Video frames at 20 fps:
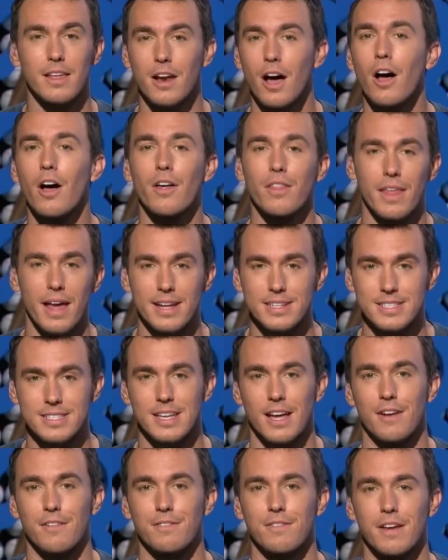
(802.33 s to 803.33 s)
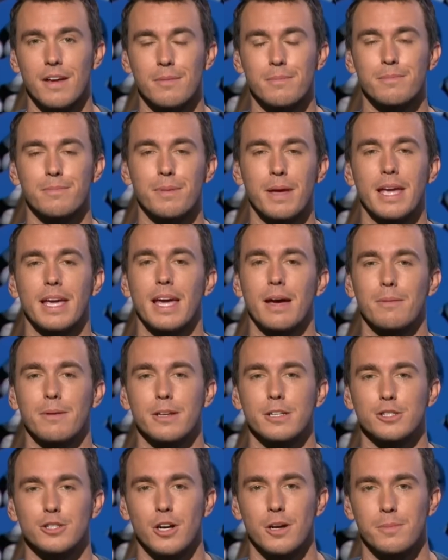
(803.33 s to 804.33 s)
and all of that stuff him being able
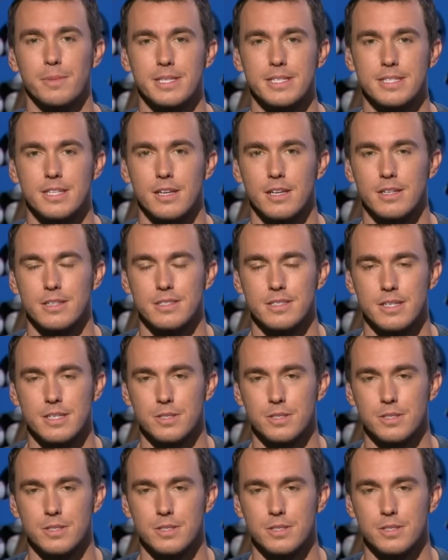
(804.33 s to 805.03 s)
to join me still is,